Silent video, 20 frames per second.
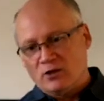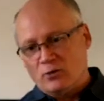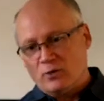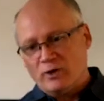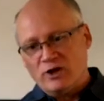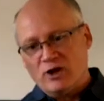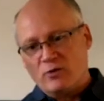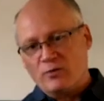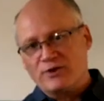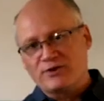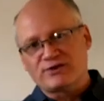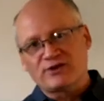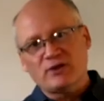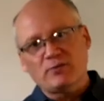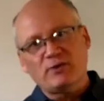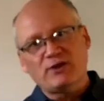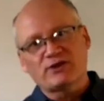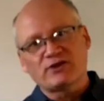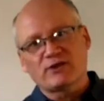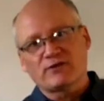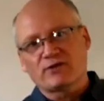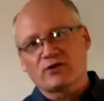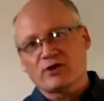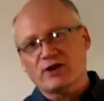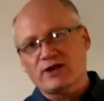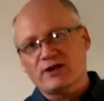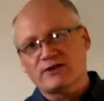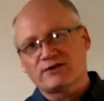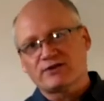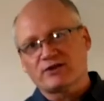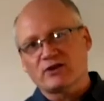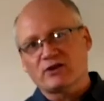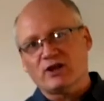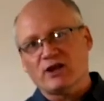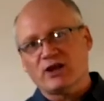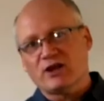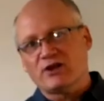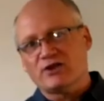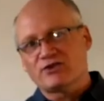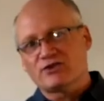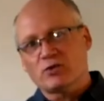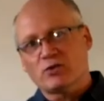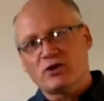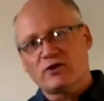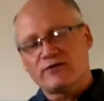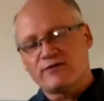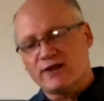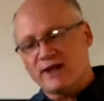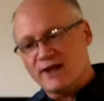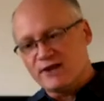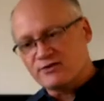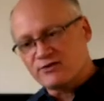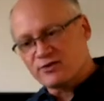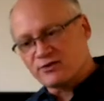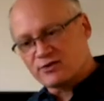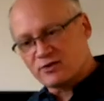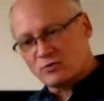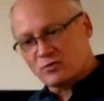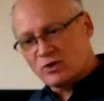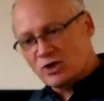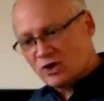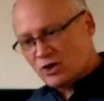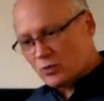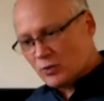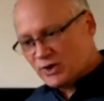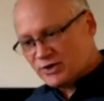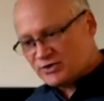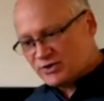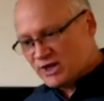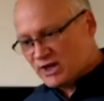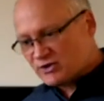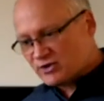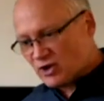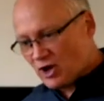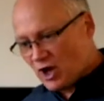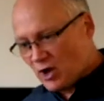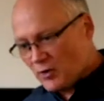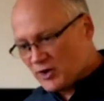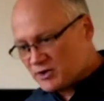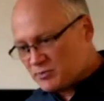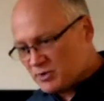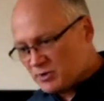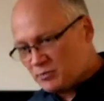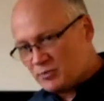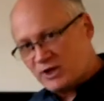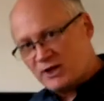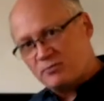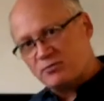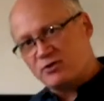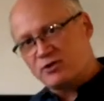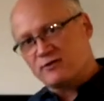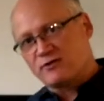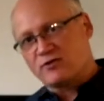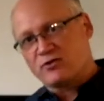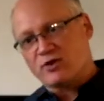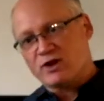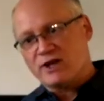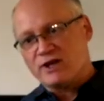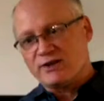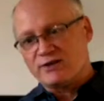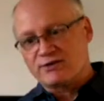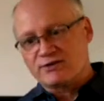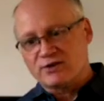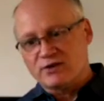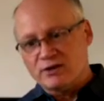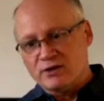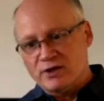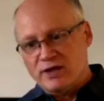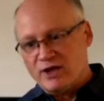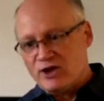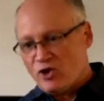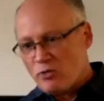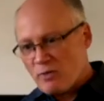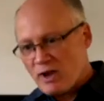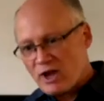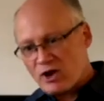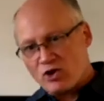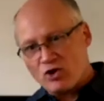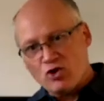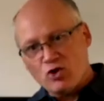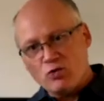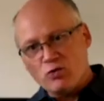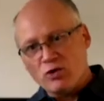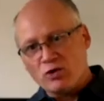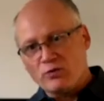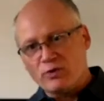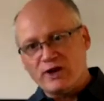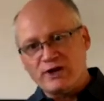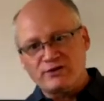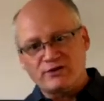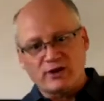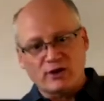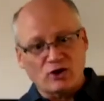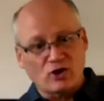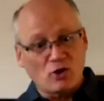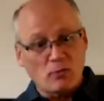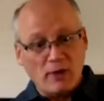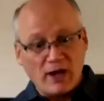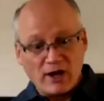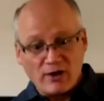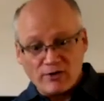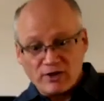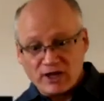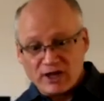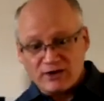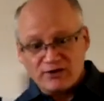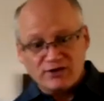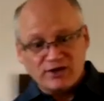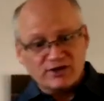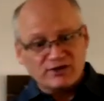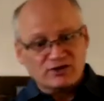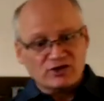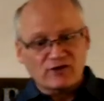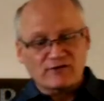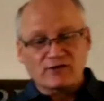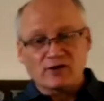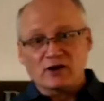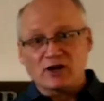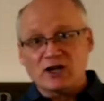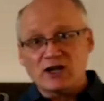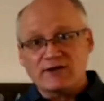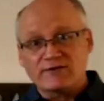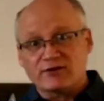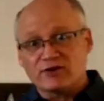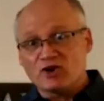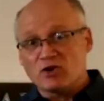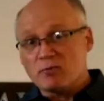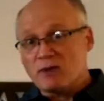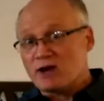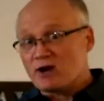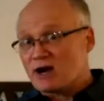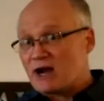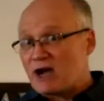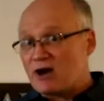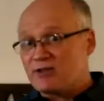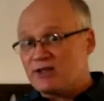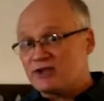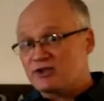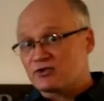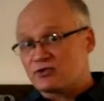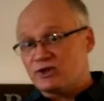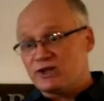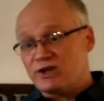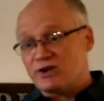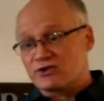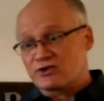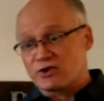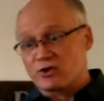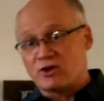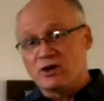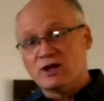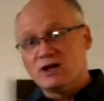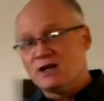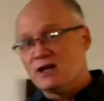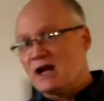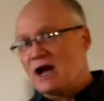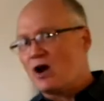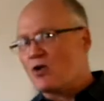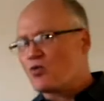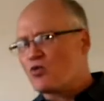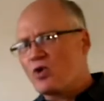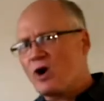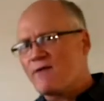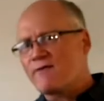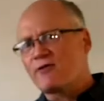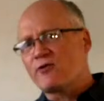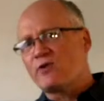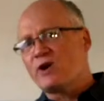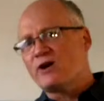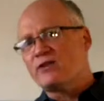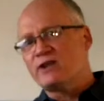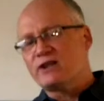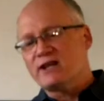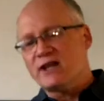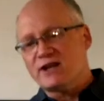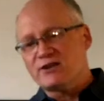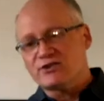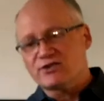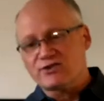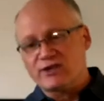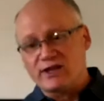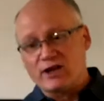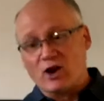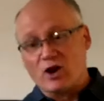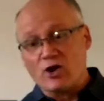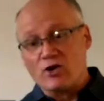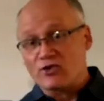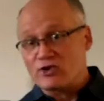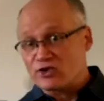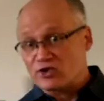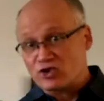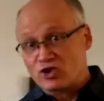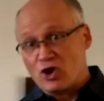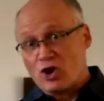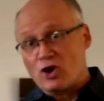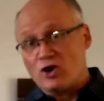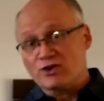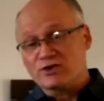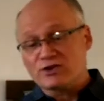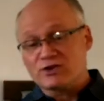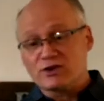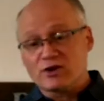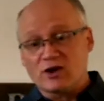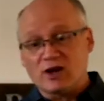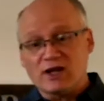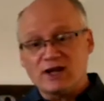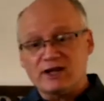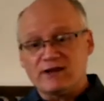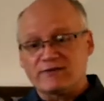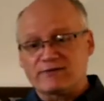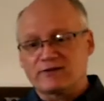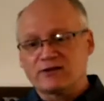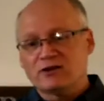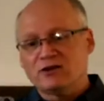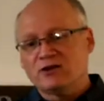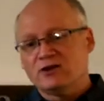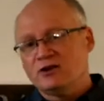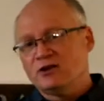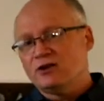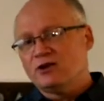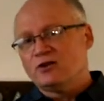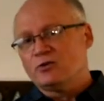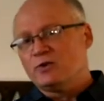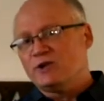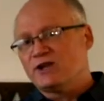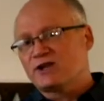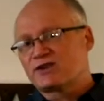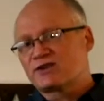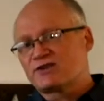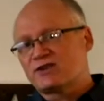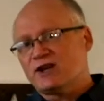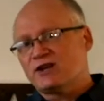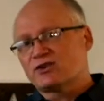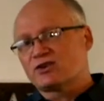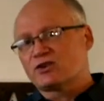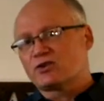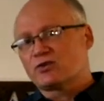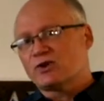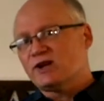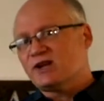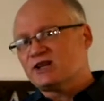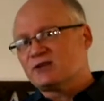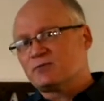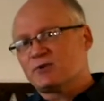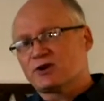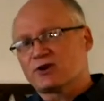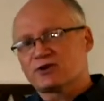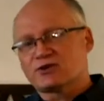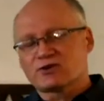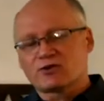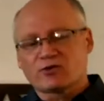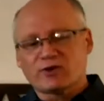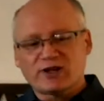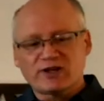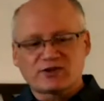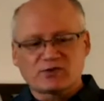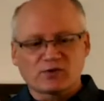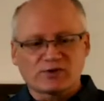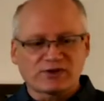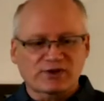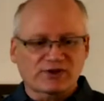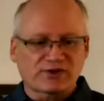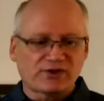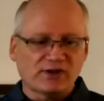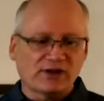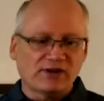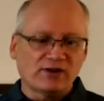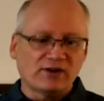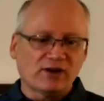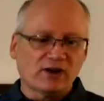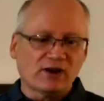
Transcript: we are recipients of grace. And, and so in evangelism, we seek to always be people of grace. And no matter who we're reaching, and no matter the condition of their life, and no matter how they treat us, or how rough around the edges they are, or the scars in their life, we extend grace because grace was extended